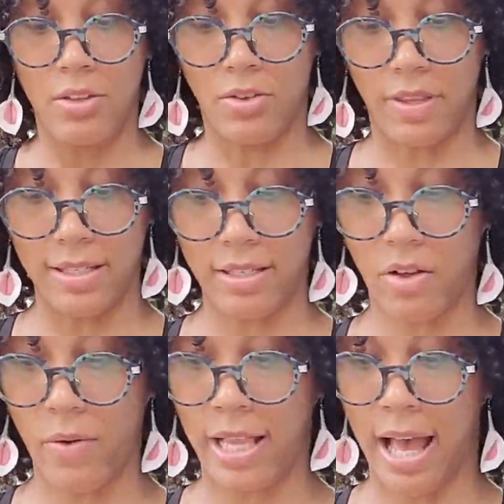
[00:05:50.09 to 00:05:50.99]
So this is
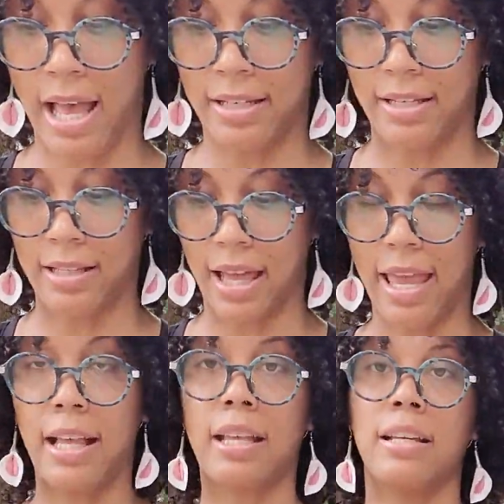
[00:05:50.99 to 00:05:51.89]
going on to
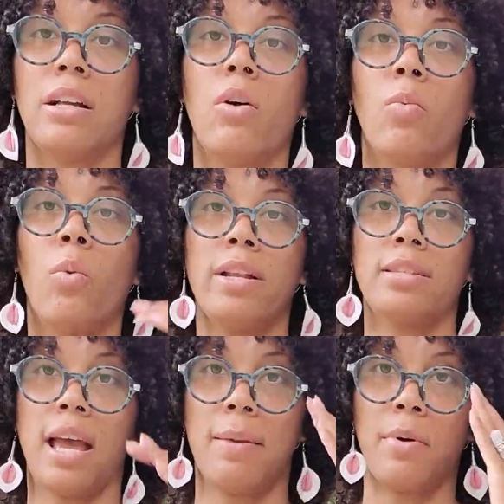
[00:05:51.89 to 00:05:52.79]
like what
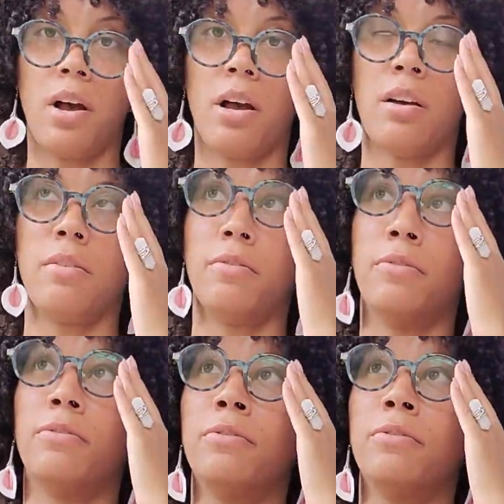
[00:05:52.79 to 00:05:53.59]
type of